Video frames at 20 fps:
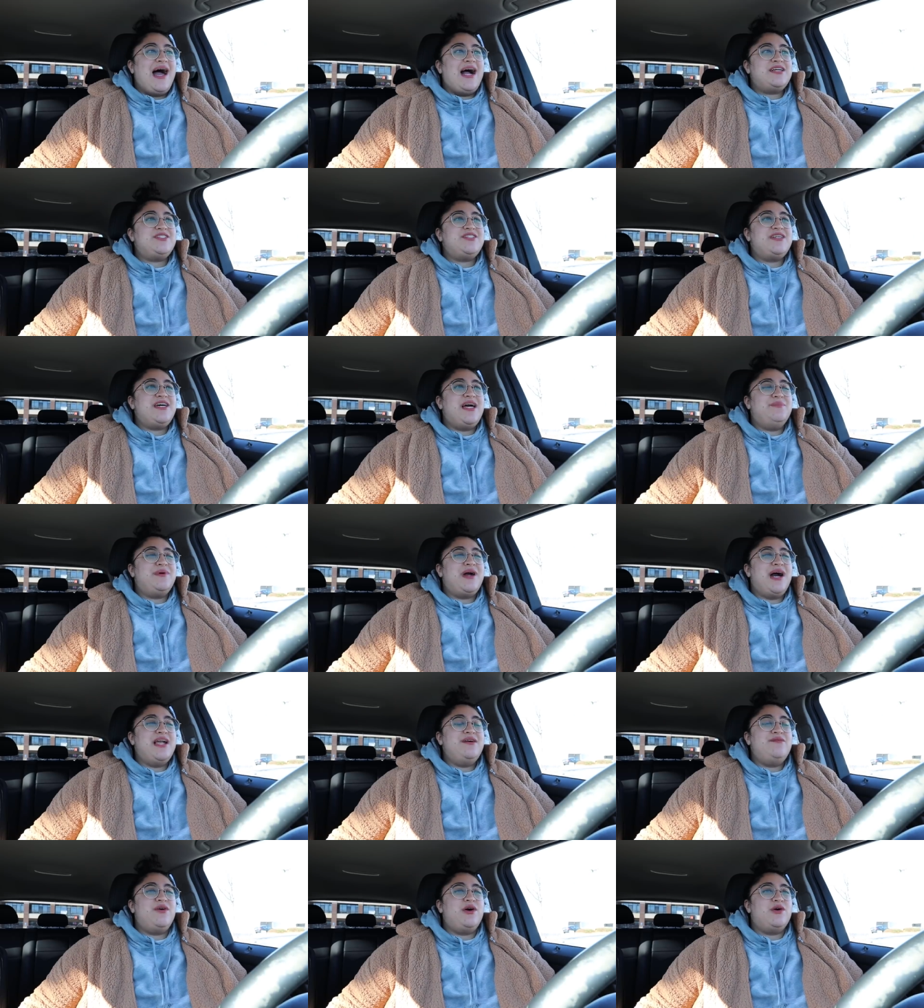Actually, I'm
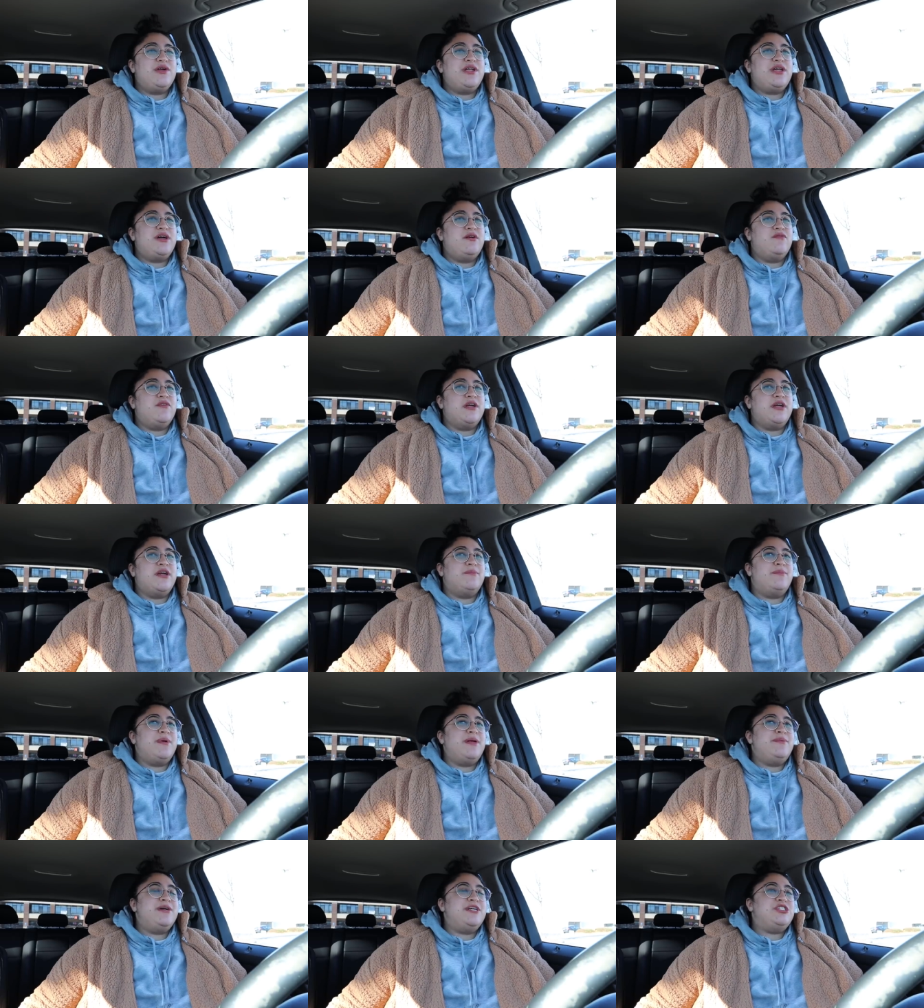kind of already over here.
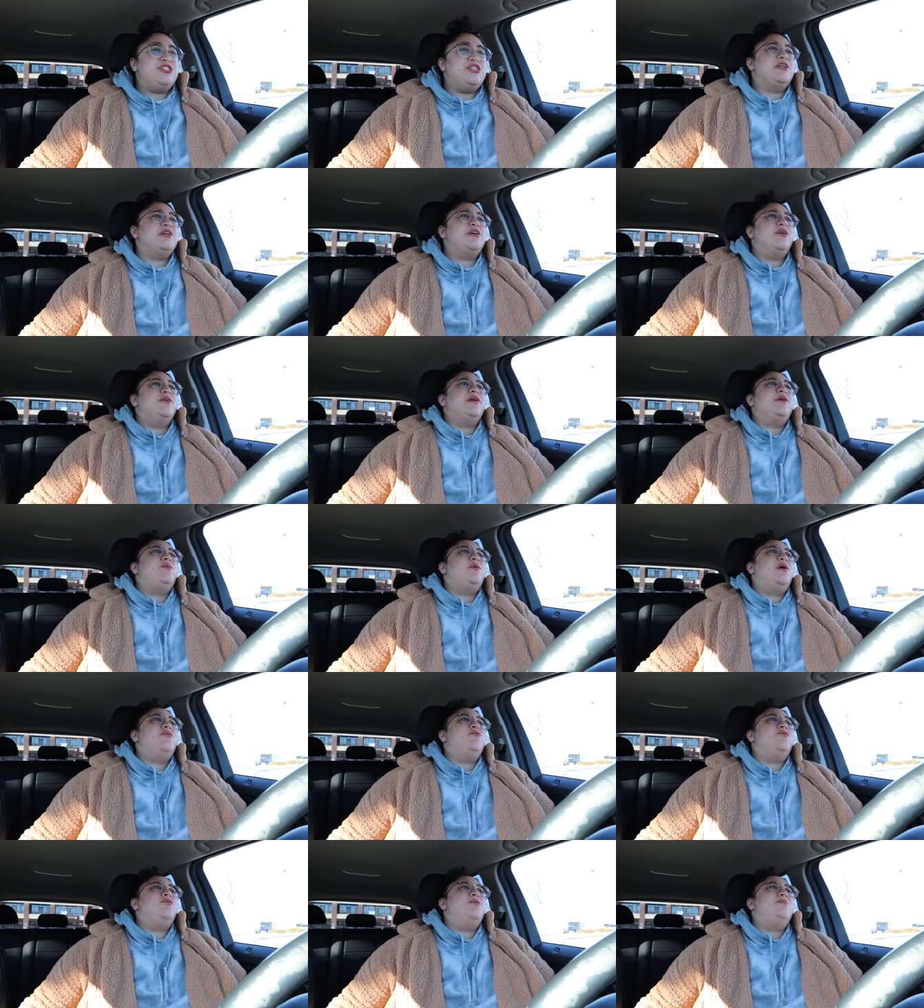Maybe I shouldn't go get
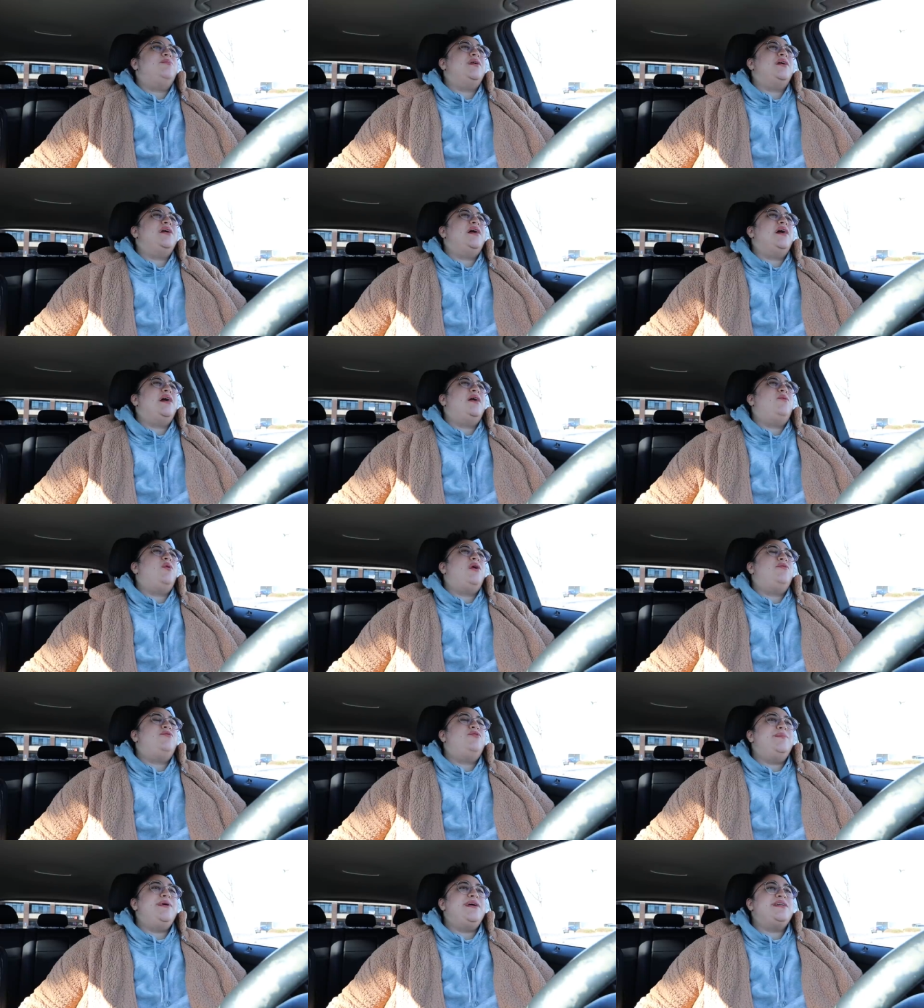waffle, but
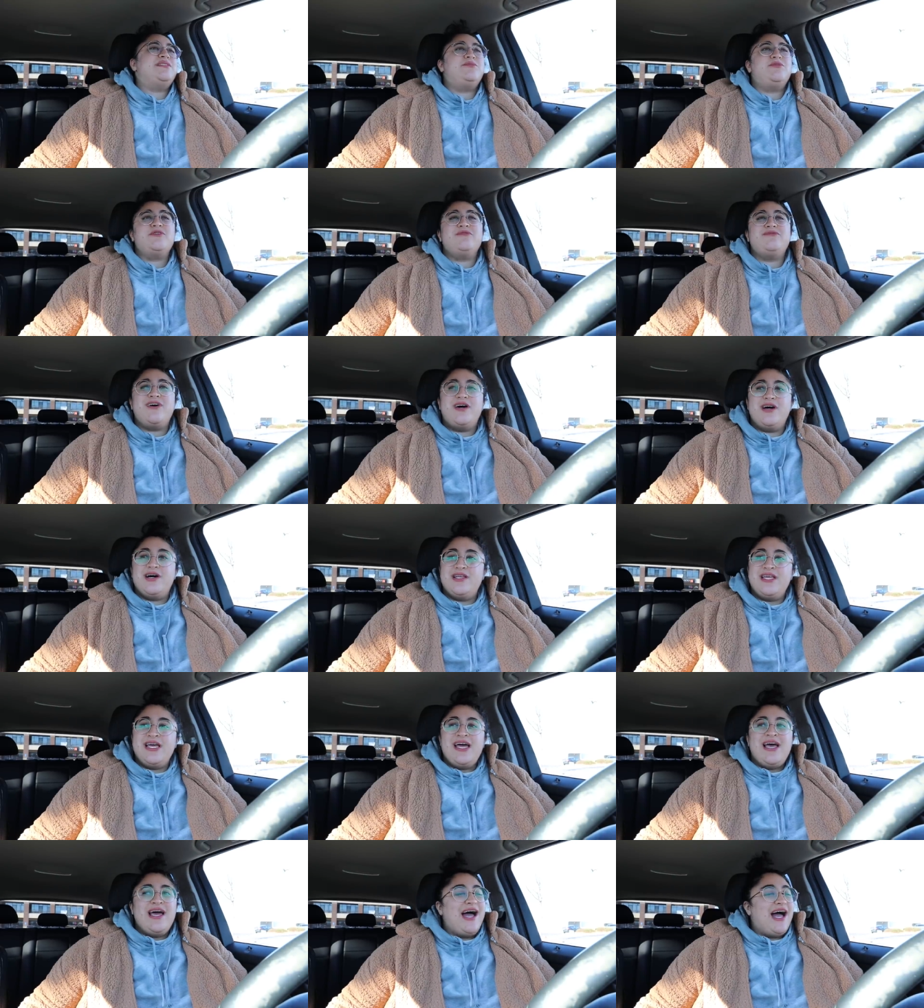waffle makes it more
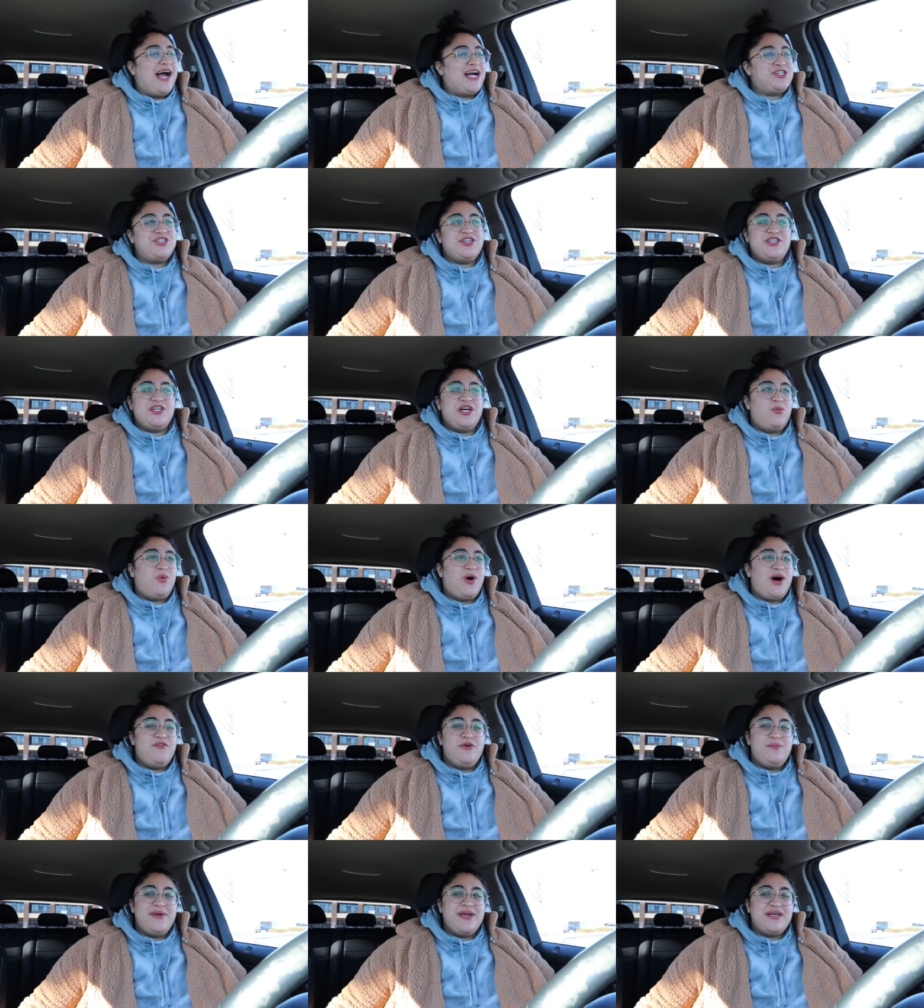fun. Actually, no,
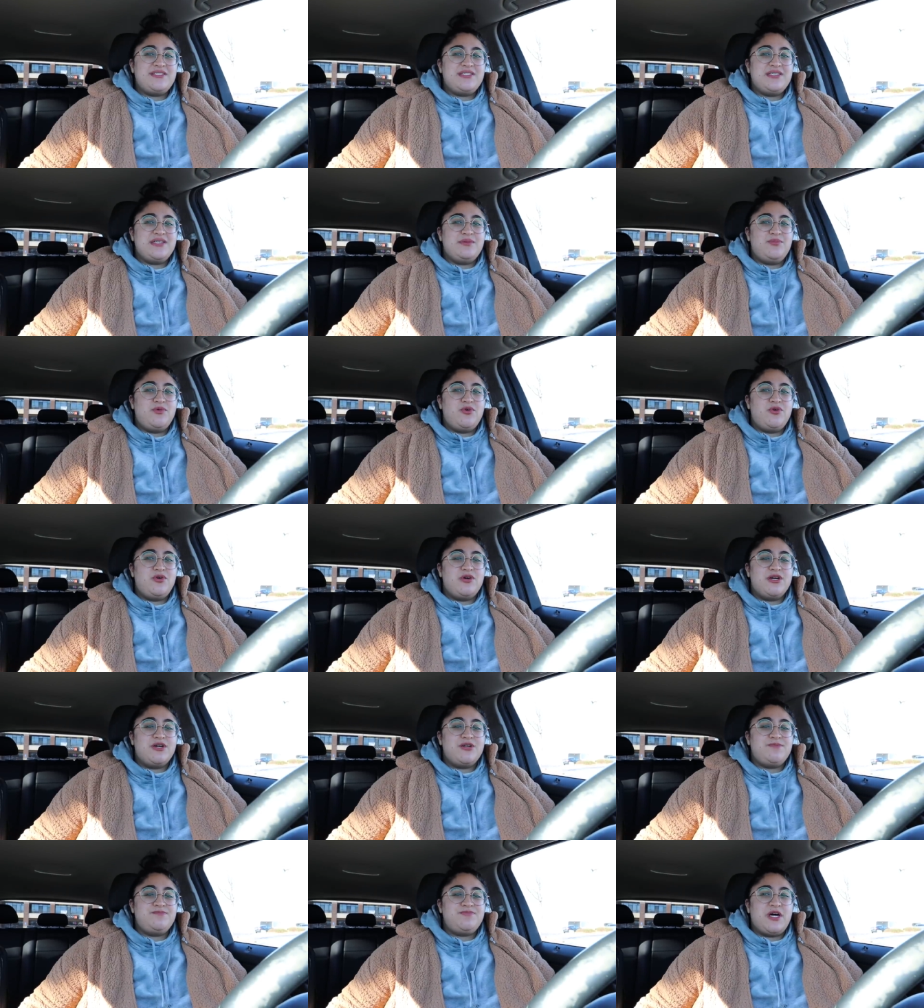waffle makes it
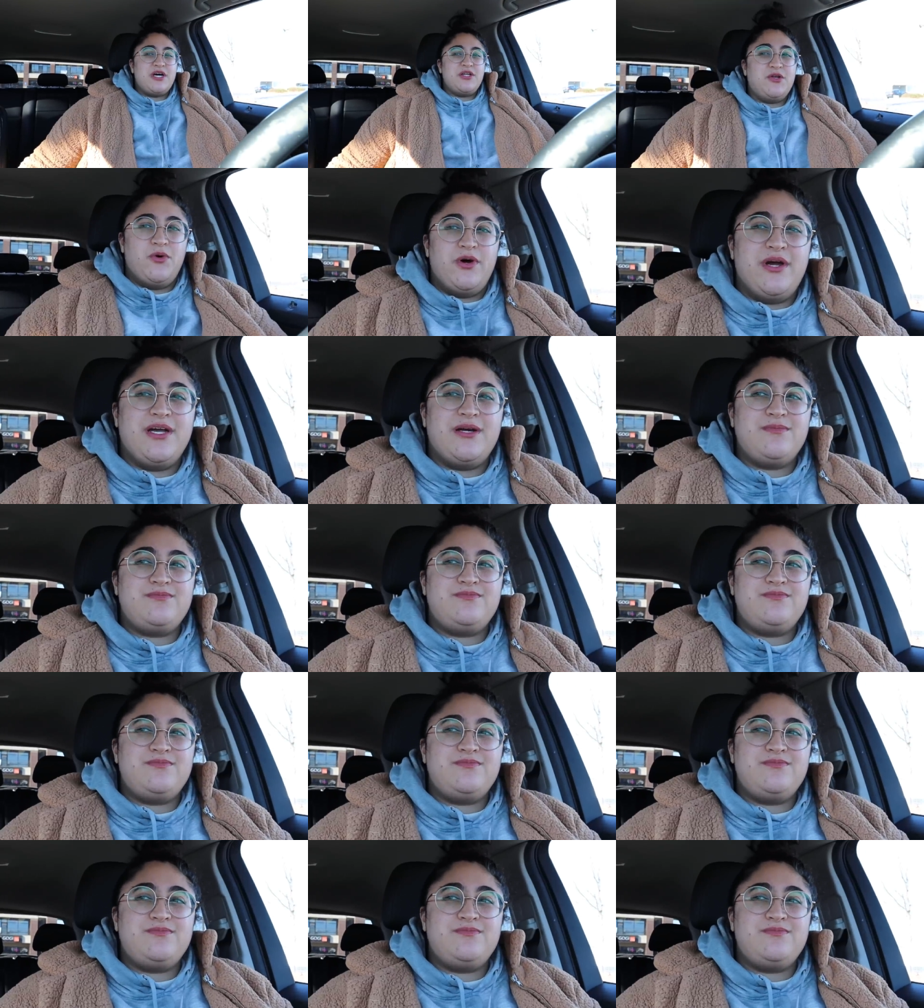more annoying.